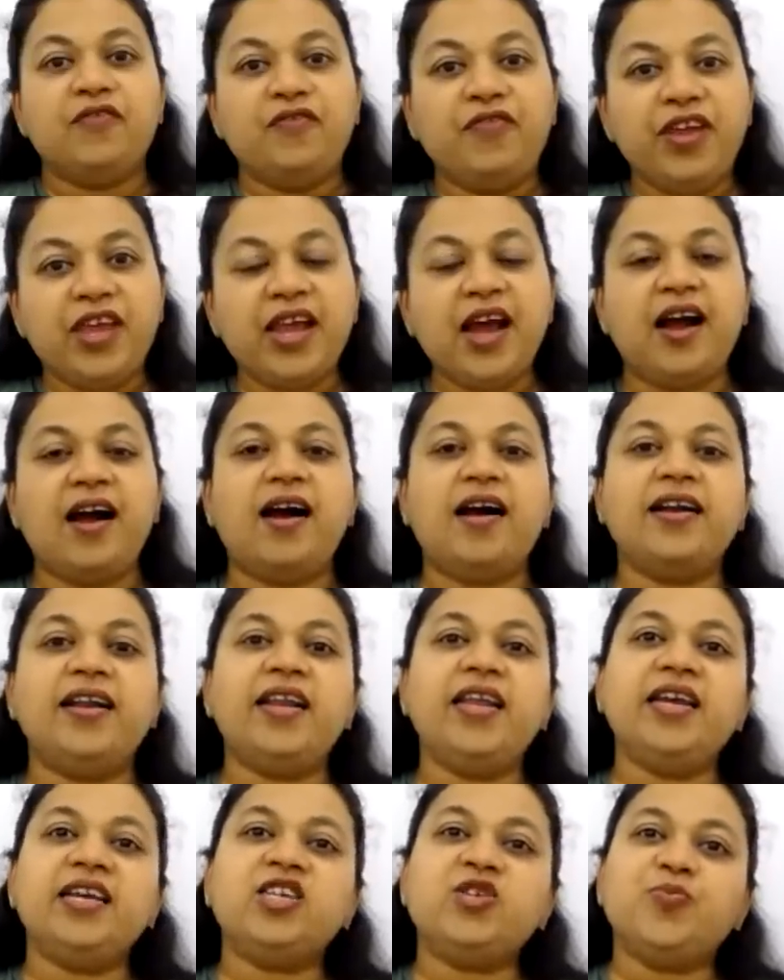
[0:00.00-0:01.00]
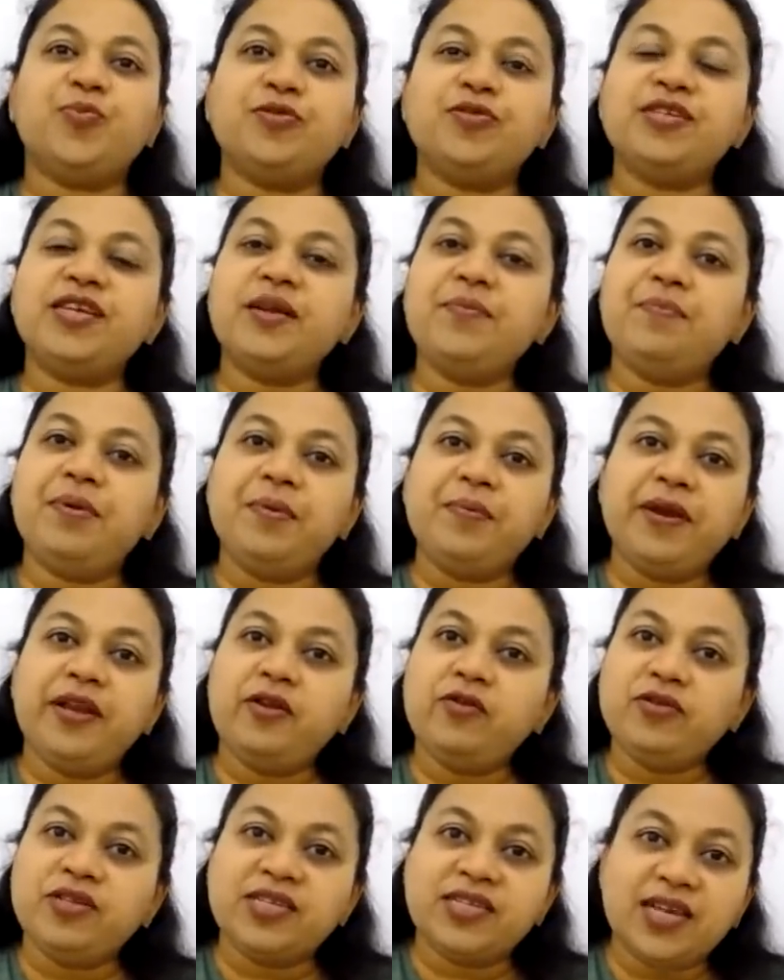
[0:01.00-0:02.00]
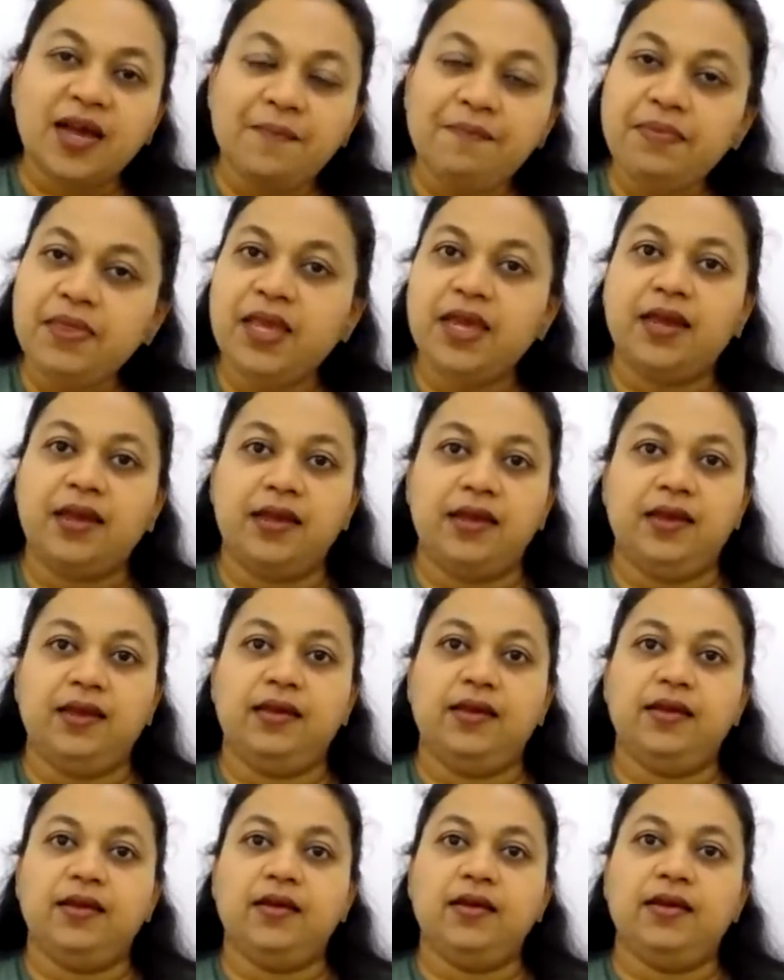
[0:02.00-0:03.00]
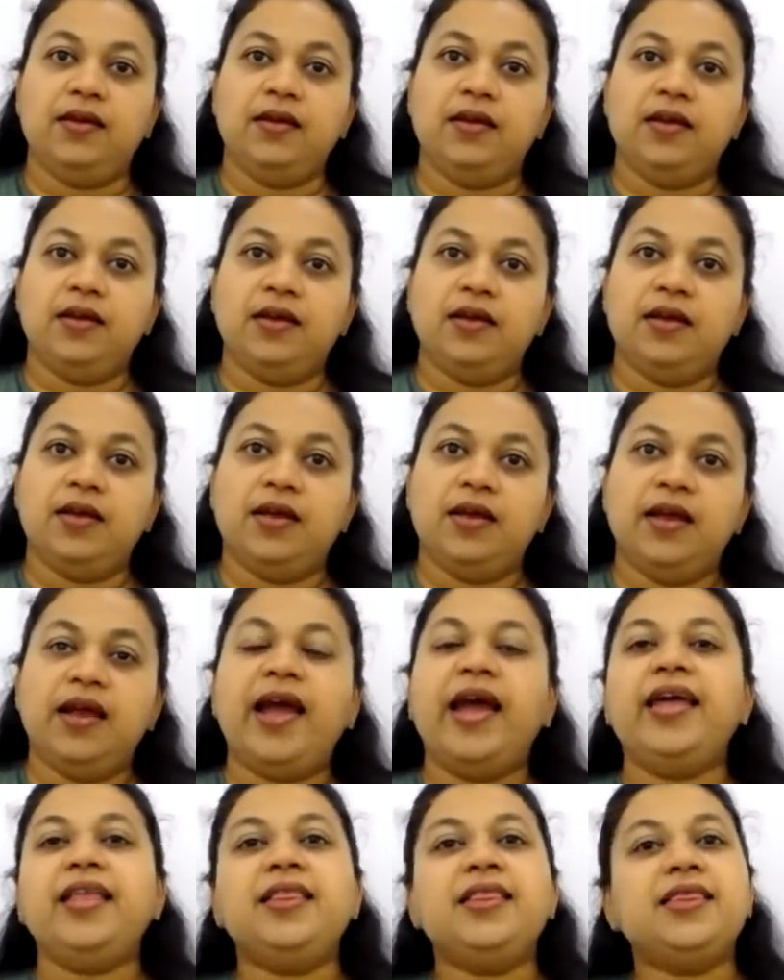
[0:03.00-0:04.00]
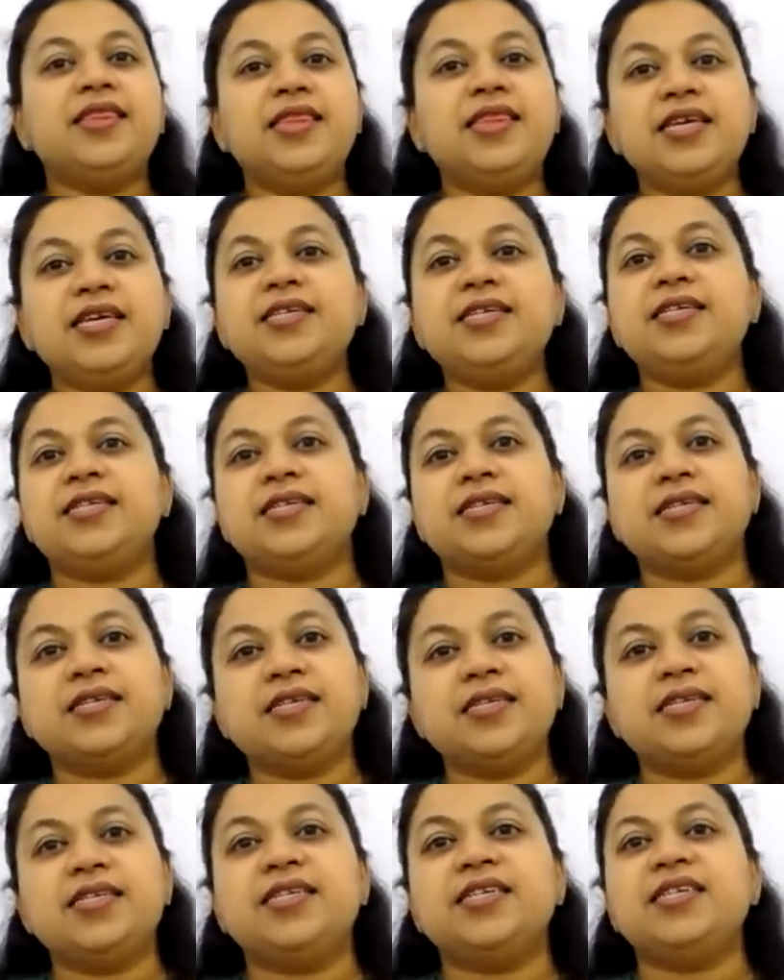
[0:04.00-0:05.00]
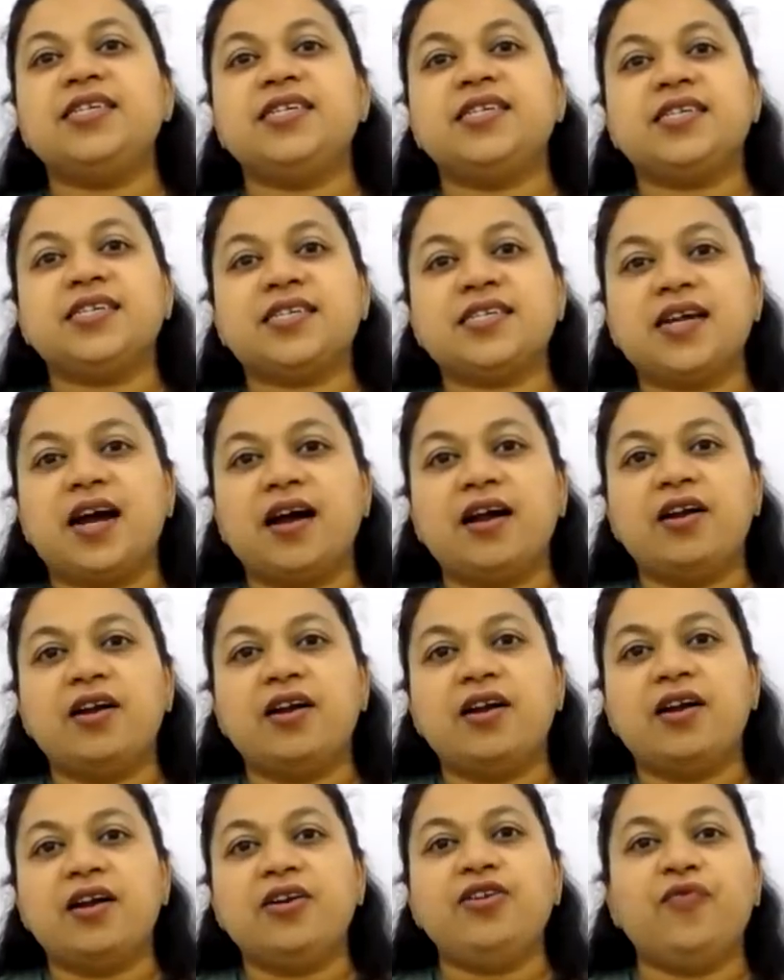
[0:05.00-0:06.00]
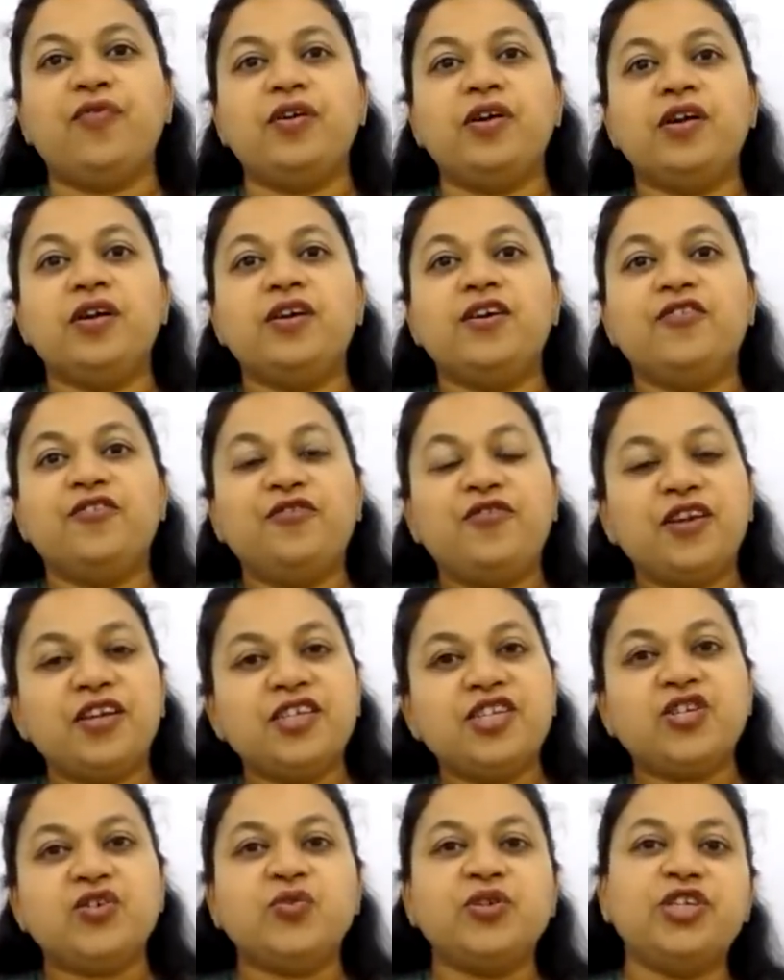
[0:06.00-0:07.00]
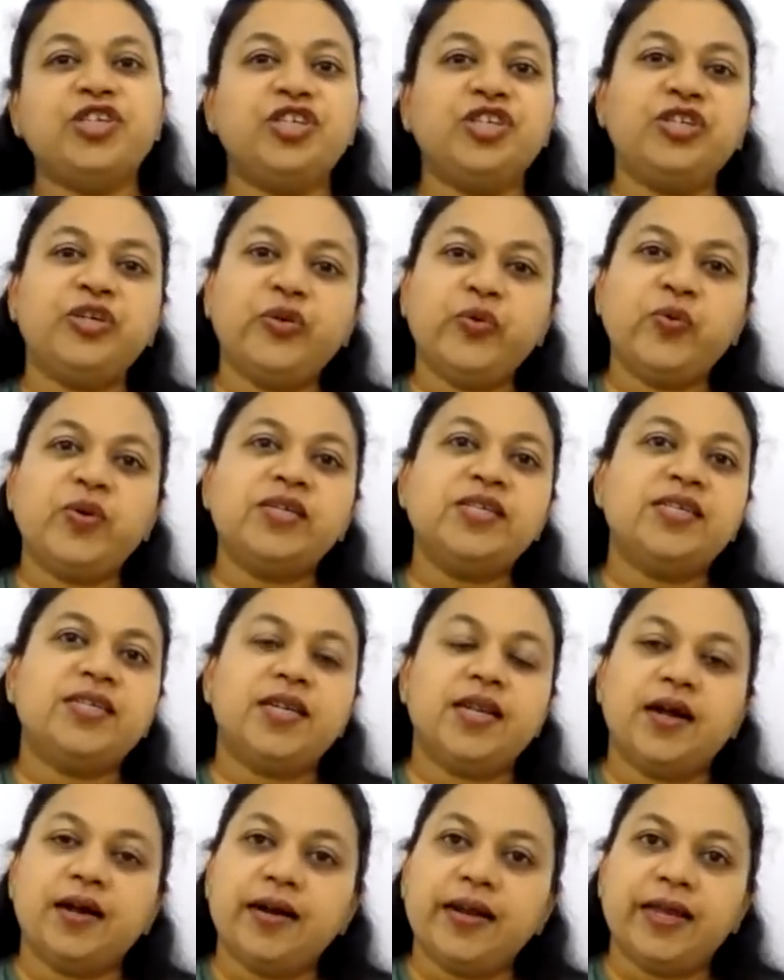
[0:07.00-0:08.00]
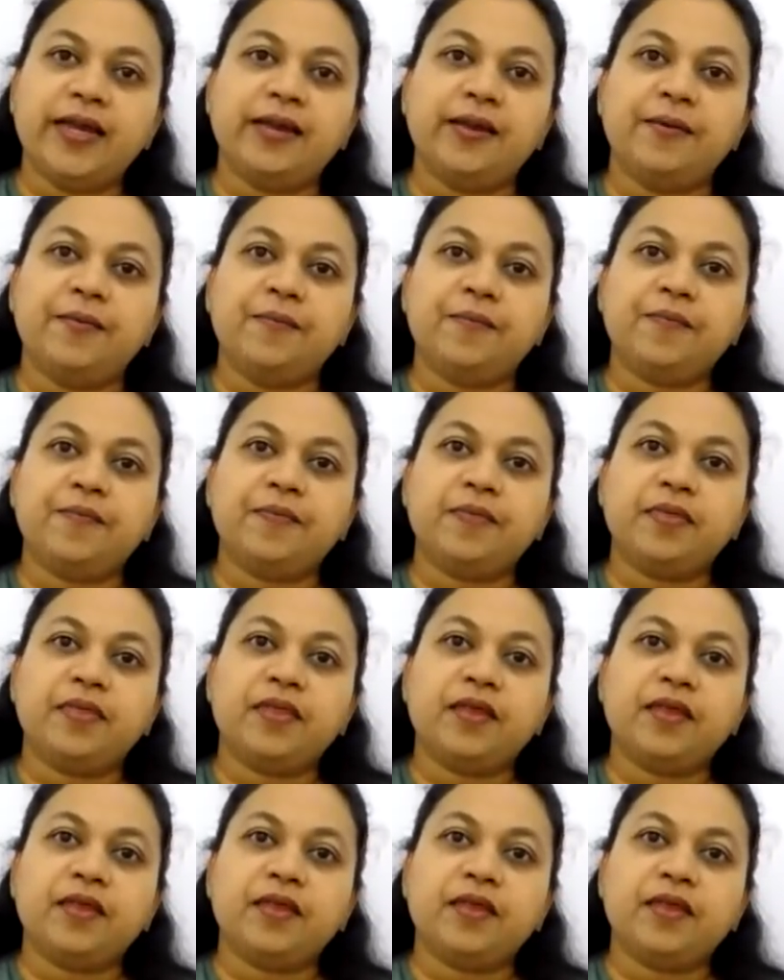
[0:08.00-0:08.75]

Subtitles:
we hardly expose our baby to something. And this is the start of frustration towards learning.